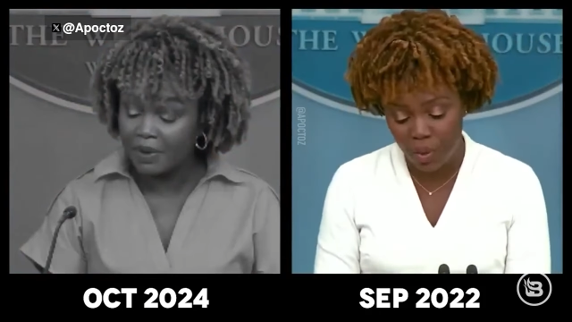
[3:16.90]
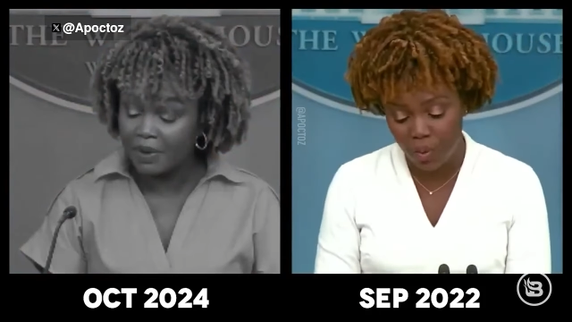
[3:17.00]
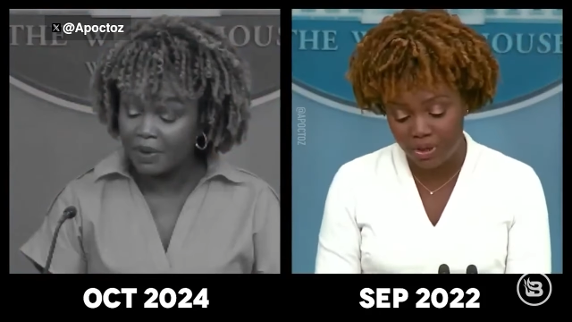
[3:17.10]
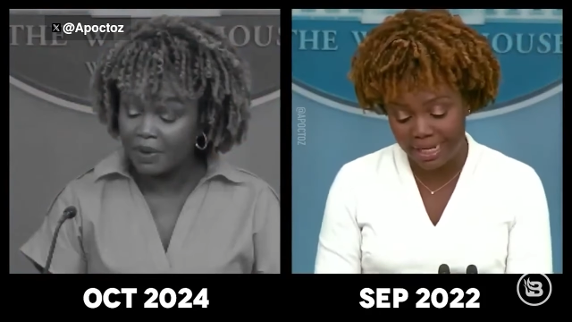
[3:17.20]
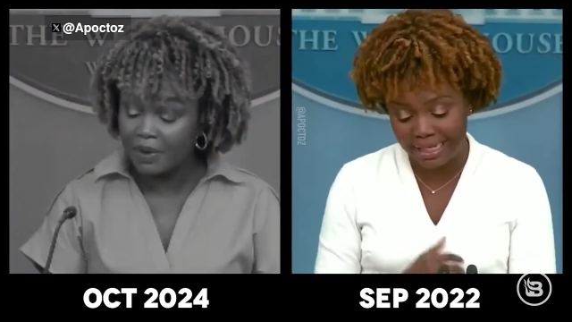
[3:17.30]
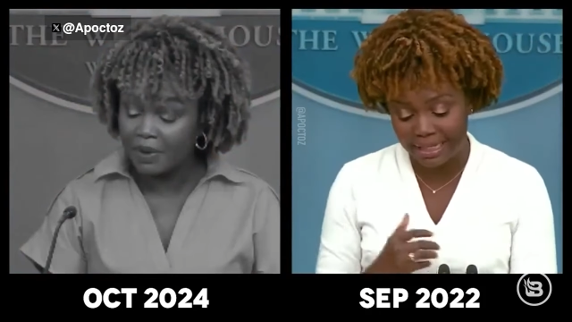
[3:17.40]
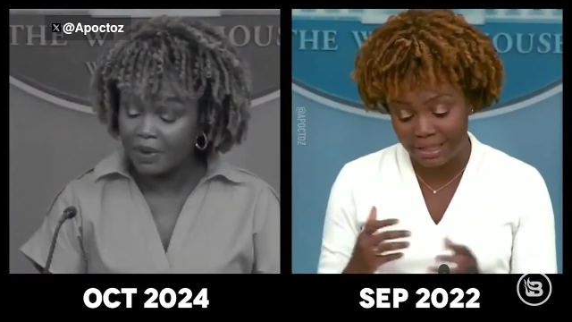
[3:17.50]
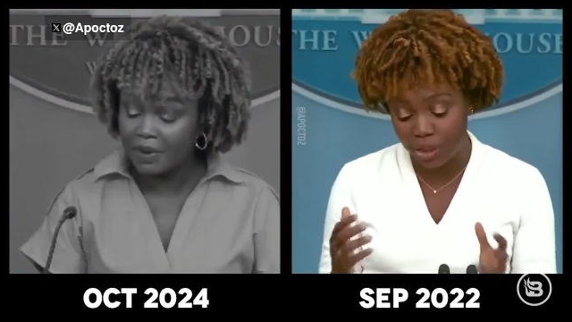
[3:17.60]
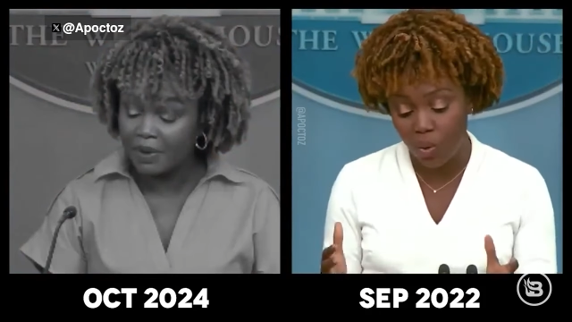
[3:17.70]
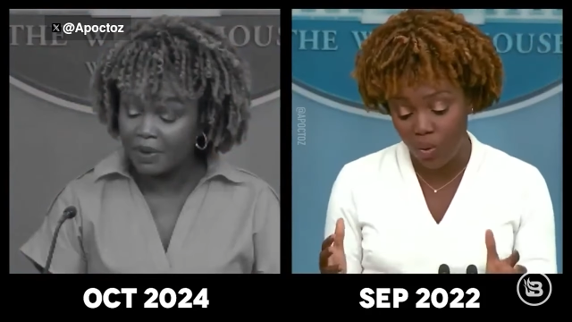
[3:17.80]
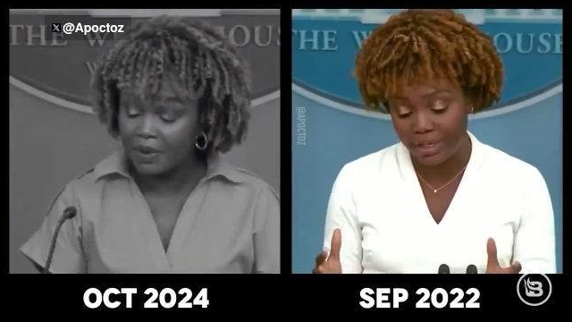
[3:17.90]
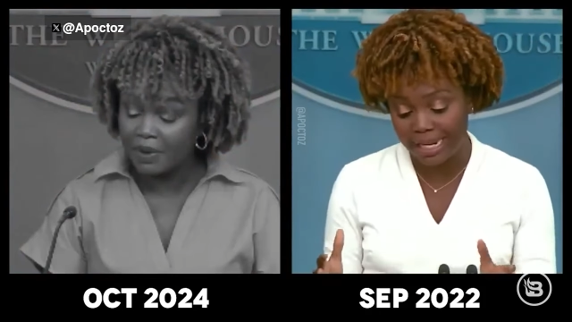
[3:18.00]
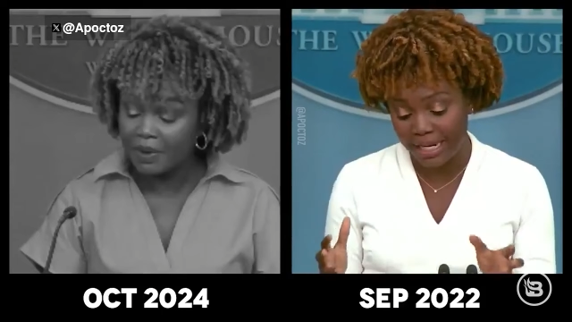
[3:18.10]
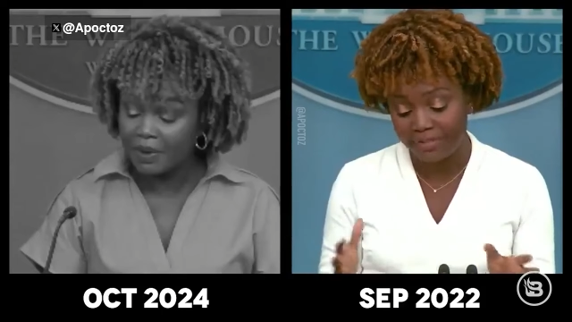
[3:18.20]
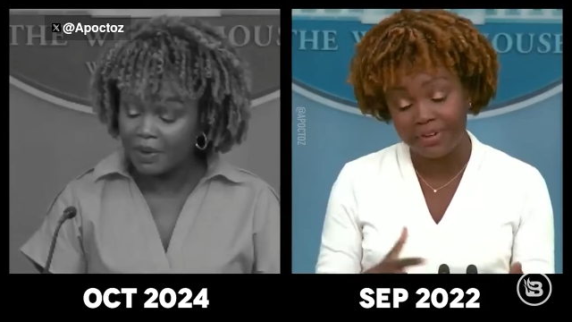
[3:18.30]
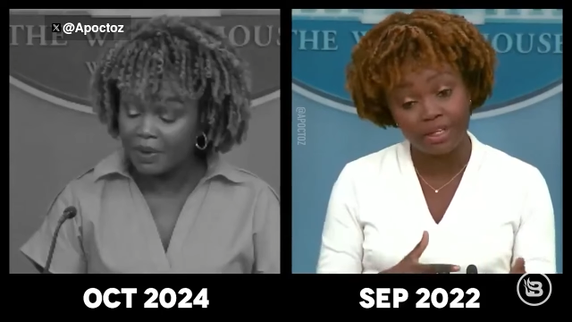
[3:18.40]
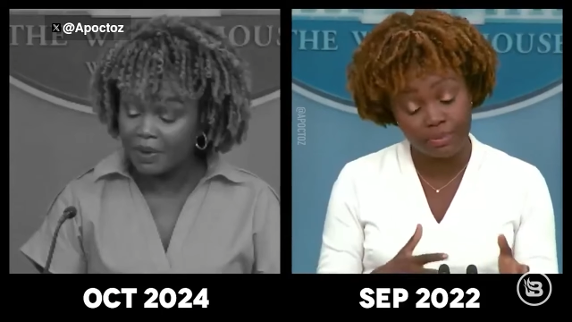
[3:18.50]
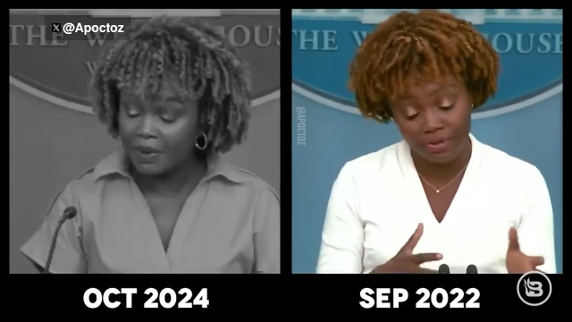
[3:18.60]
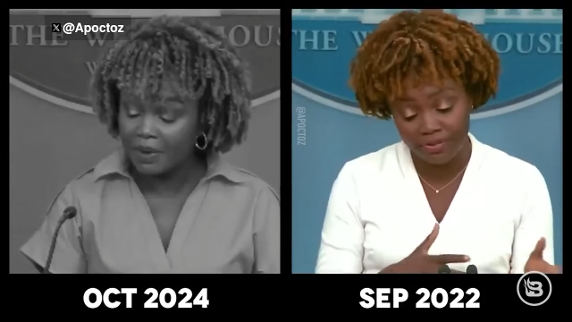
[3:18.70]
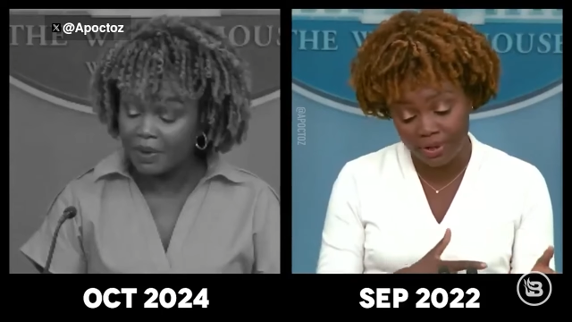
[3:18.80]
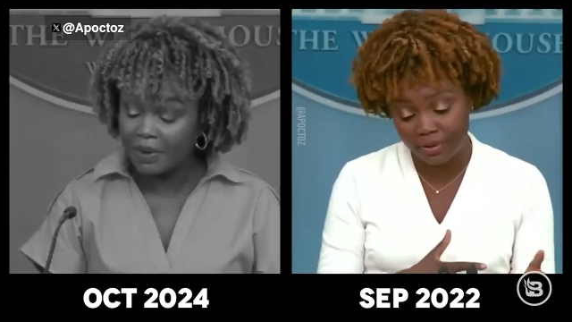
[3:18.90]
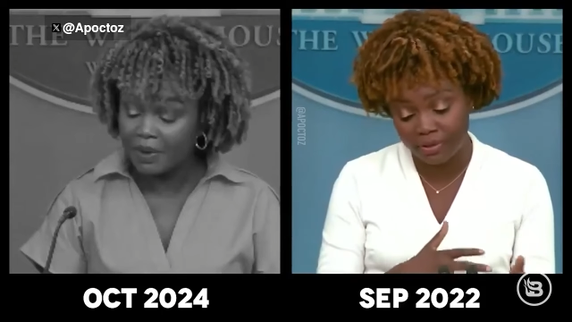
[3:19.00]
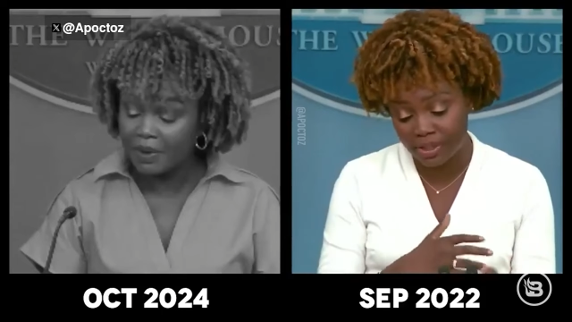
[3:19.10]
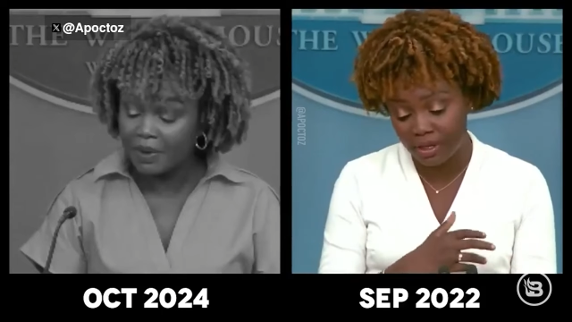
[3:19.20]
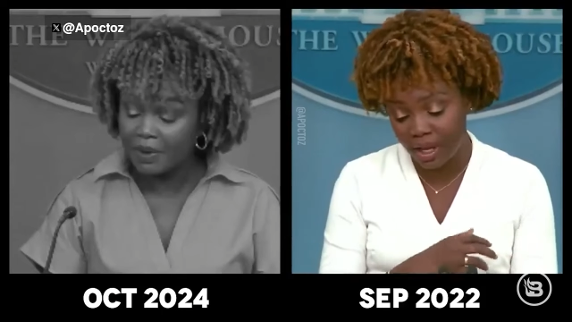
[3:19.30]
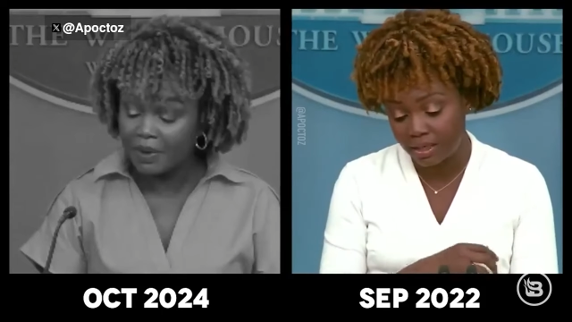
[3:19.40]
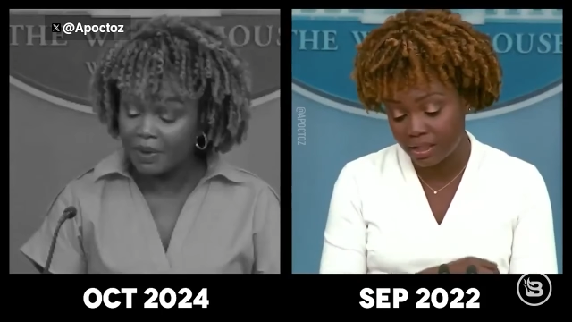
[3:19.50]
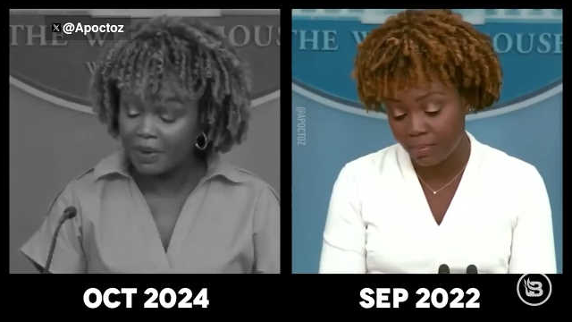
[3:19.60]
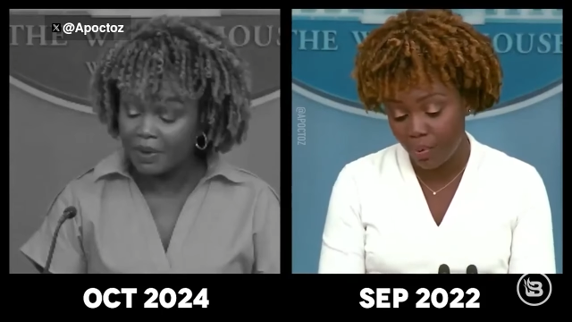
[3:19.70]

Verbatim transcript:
Speaker 1: to coordinate to coordinate available federal uh,